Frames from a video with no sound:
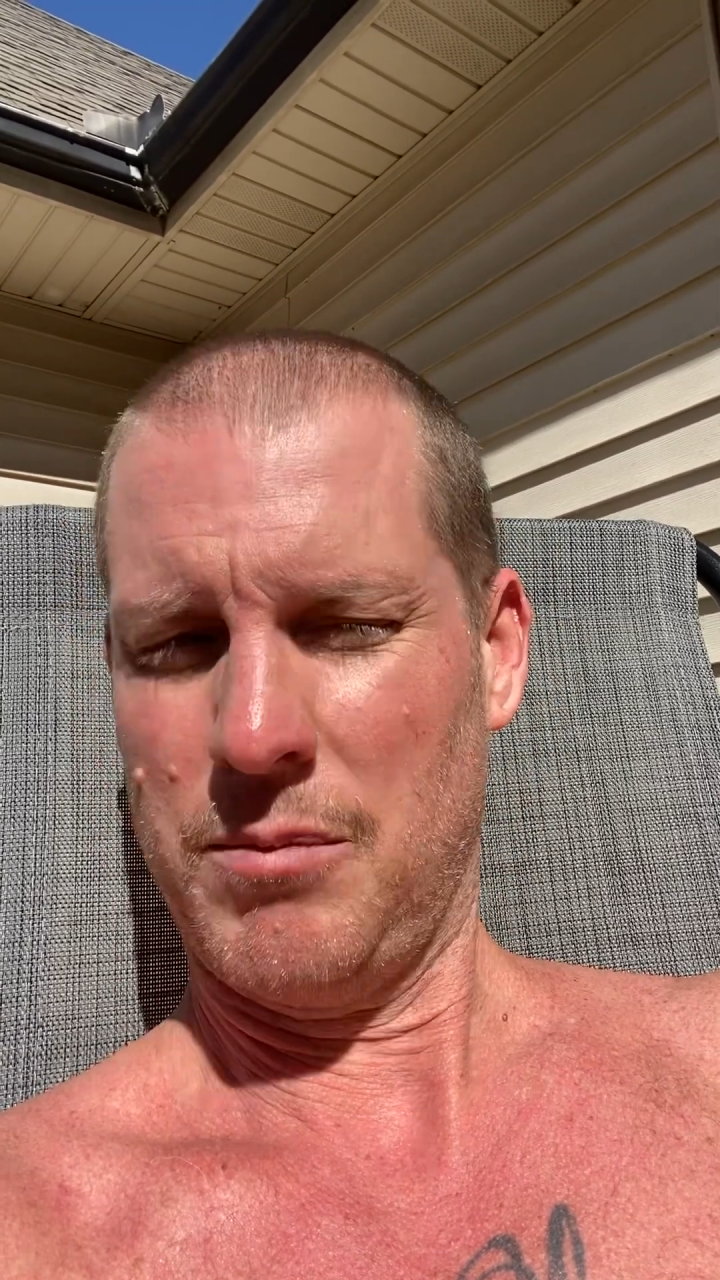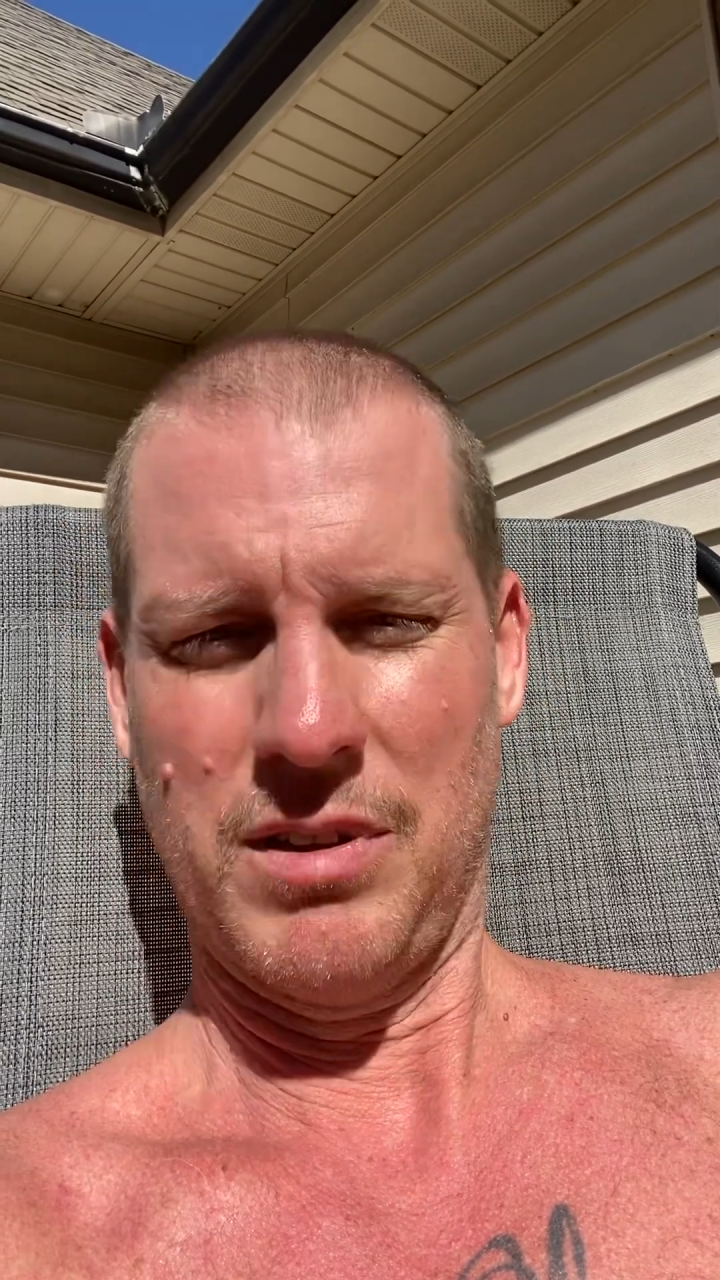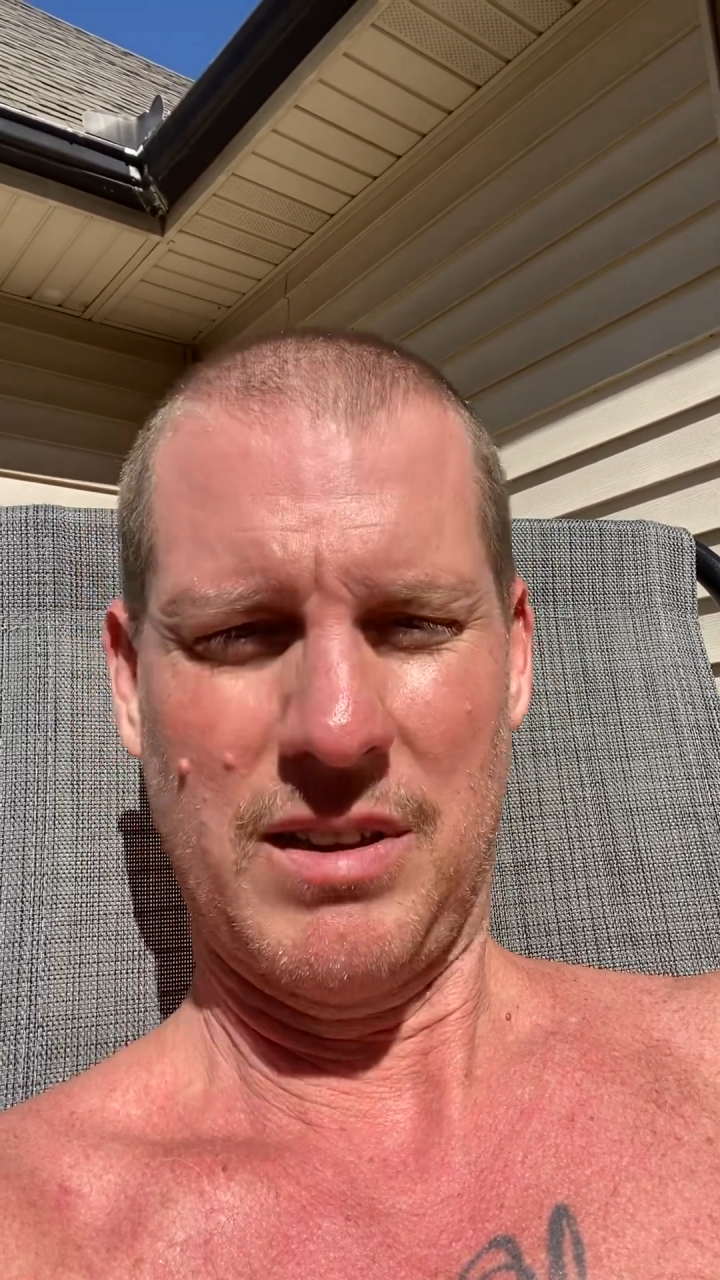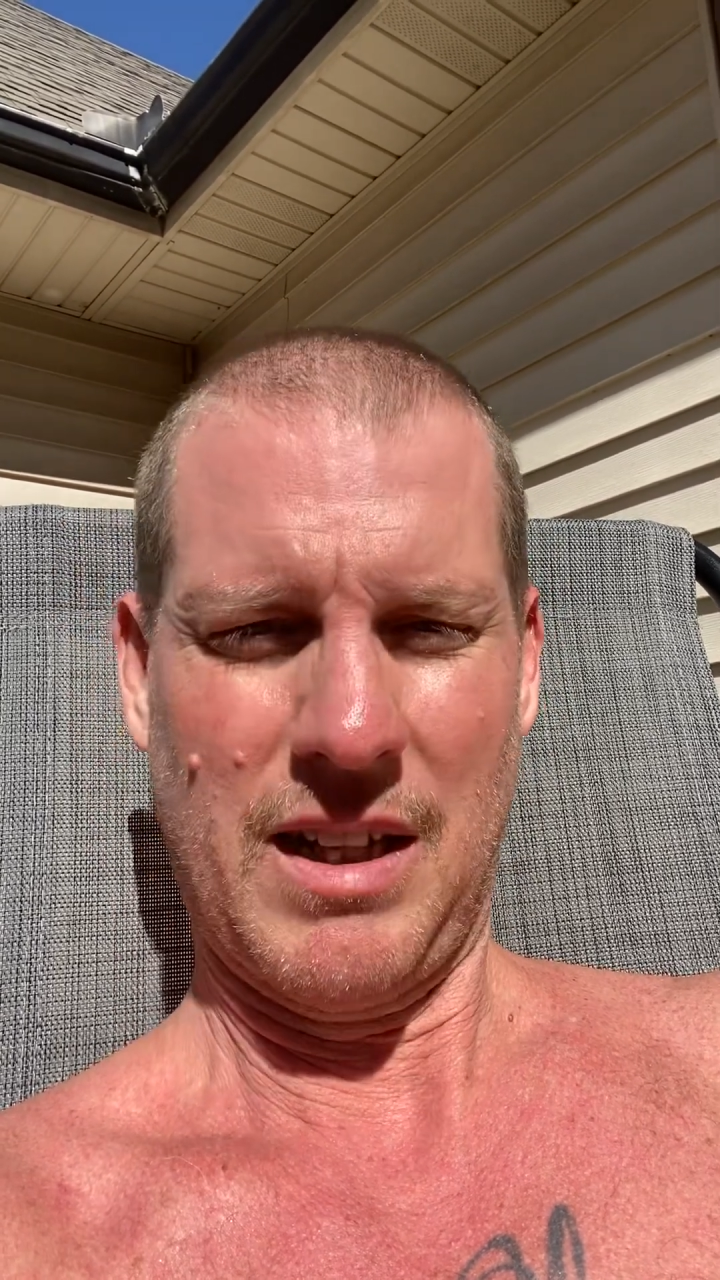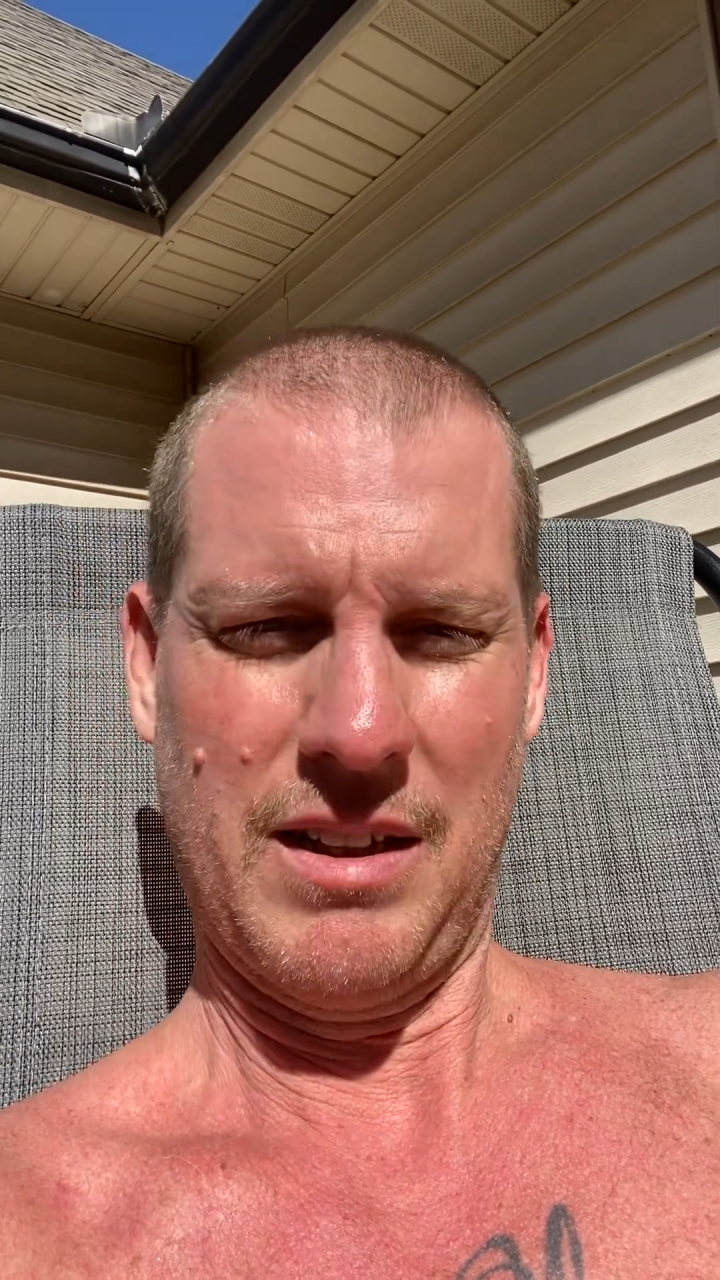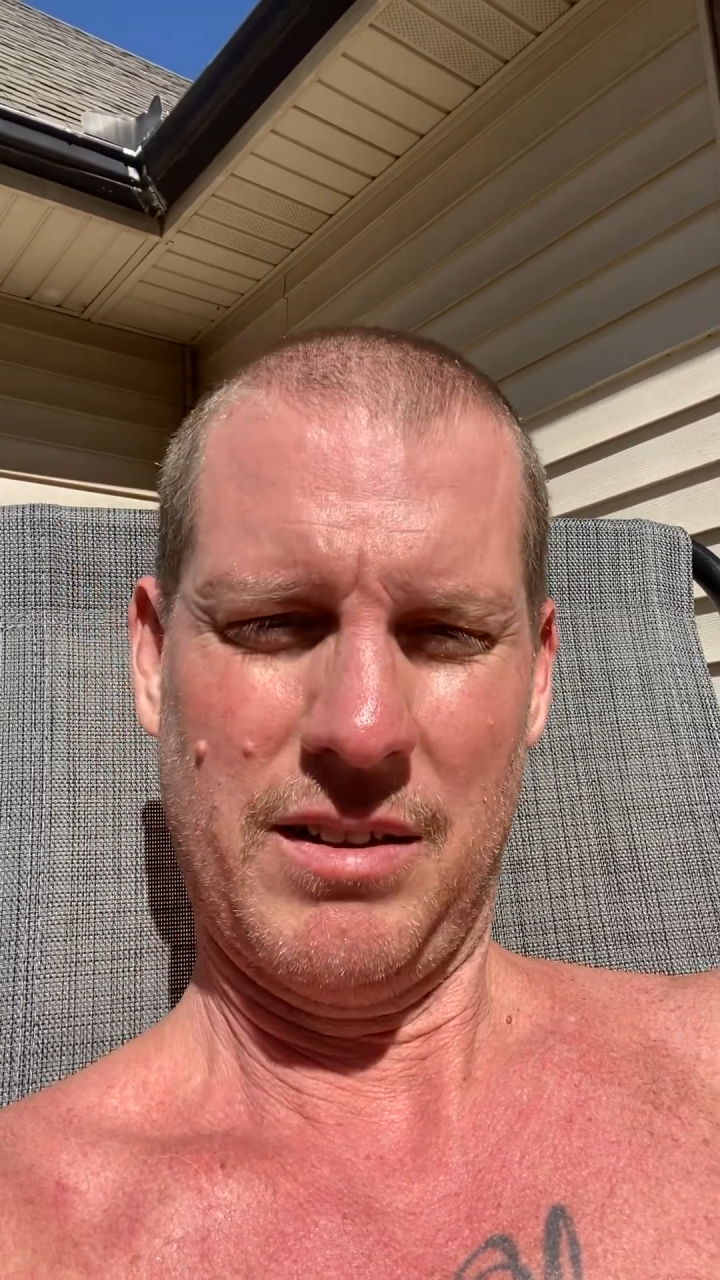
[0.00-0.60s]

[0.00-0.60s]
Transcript: just out here